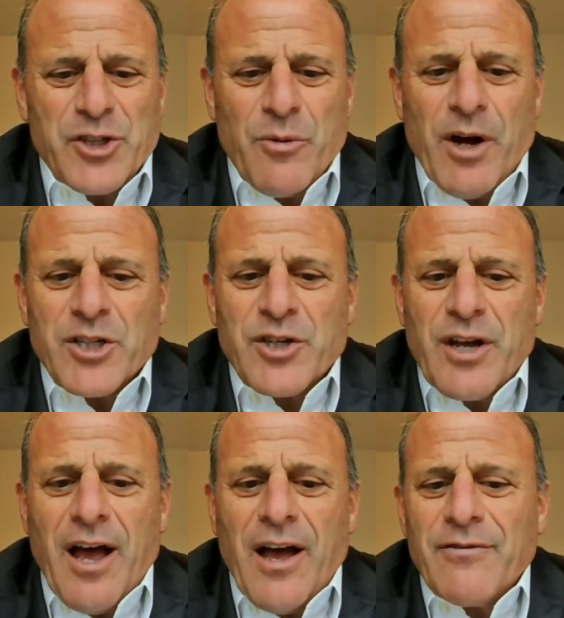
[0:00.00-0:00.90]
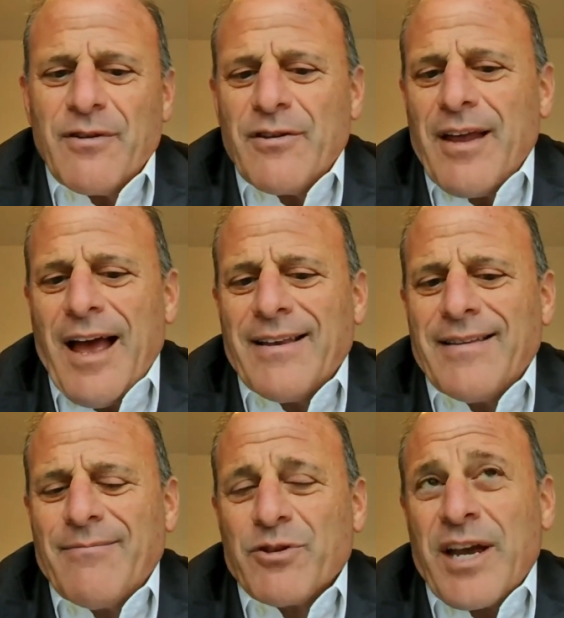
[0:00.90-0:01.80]
so much. I
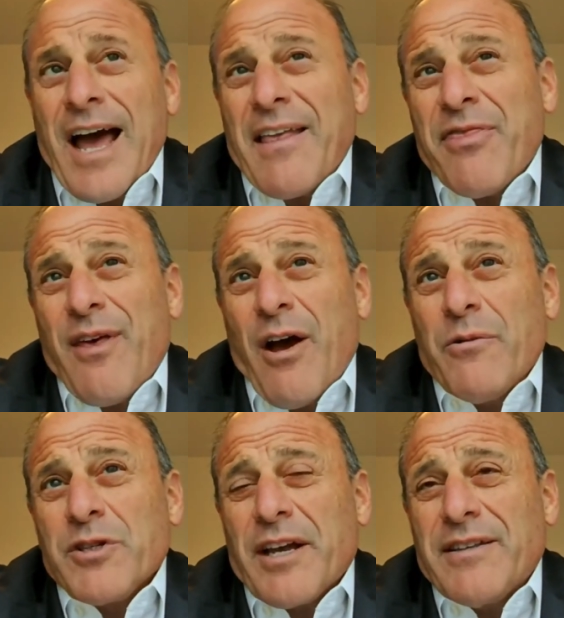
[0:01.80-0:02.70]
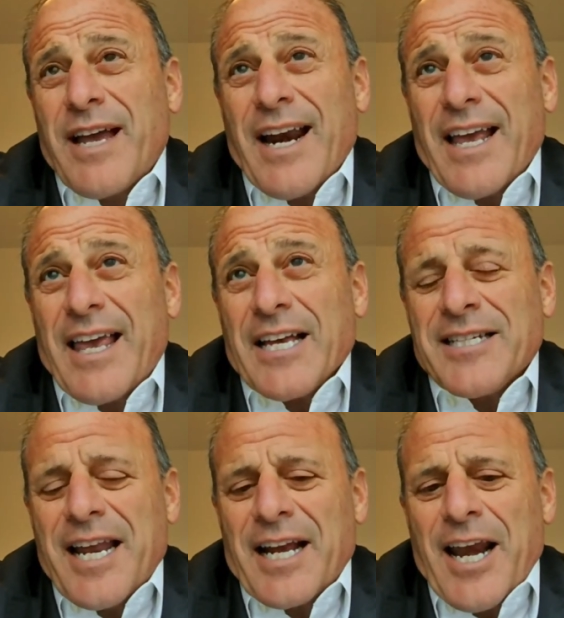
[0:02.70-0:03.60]
always like to kind of
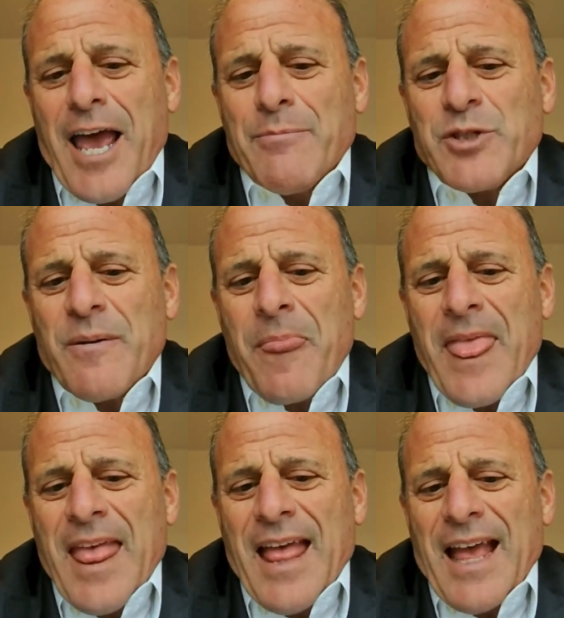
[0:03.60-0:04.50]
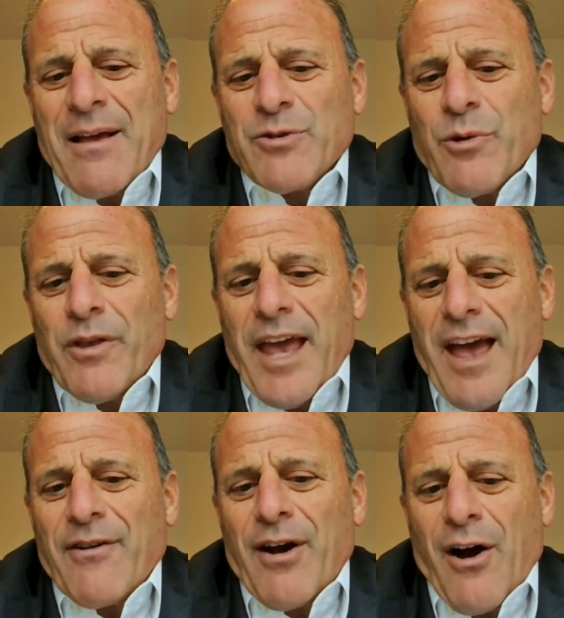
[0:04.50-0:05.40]
guess nicknames. It's really
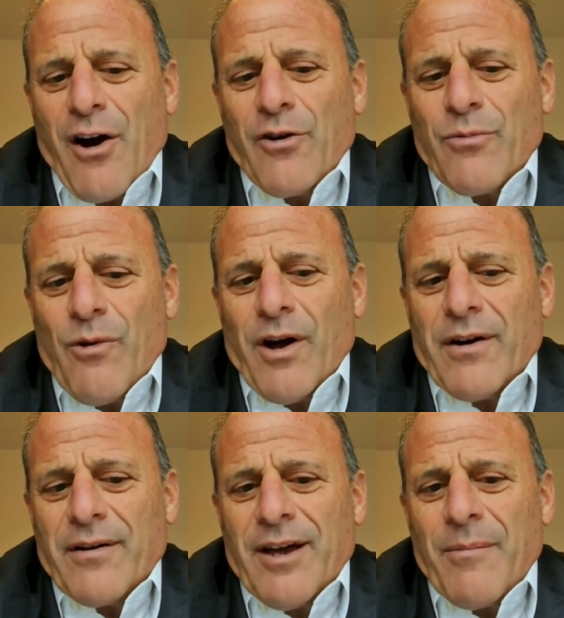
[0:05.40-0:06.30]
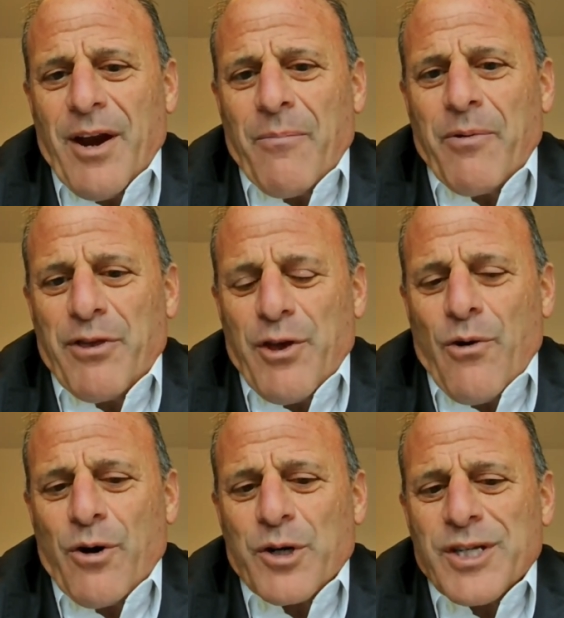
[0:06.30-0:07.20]
having a hard one coming up with
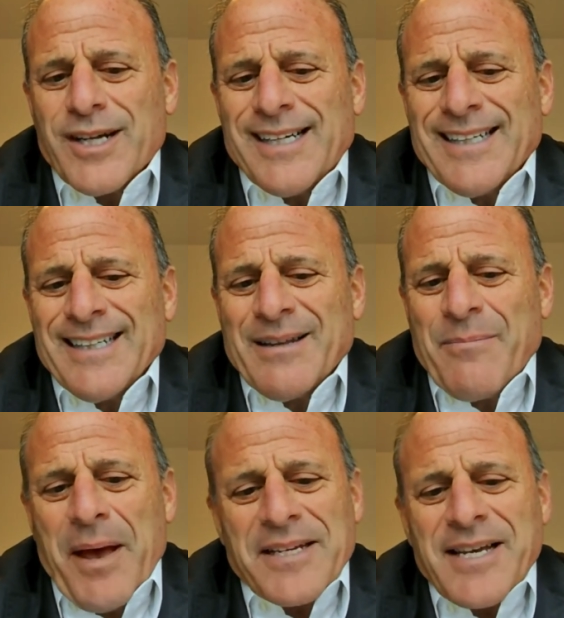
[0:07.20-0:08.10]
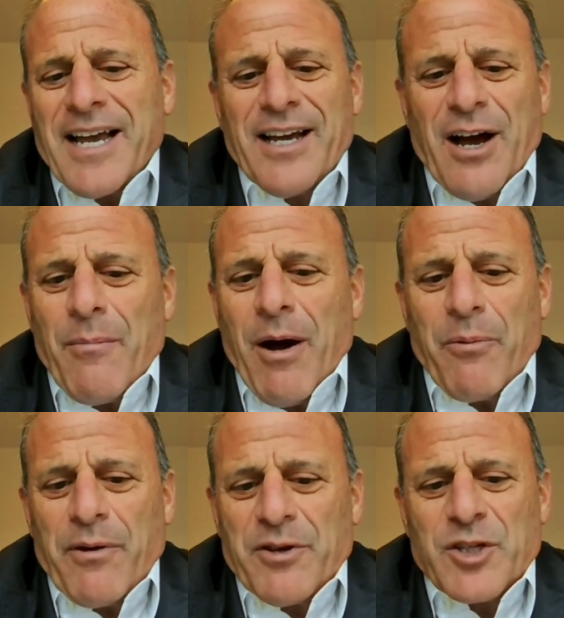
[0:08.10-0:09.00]
yours. The best I could come up
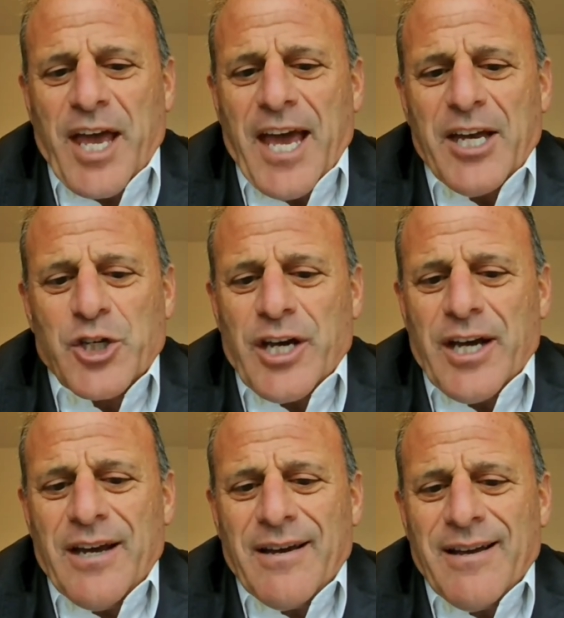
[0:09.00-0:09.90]
with is KG.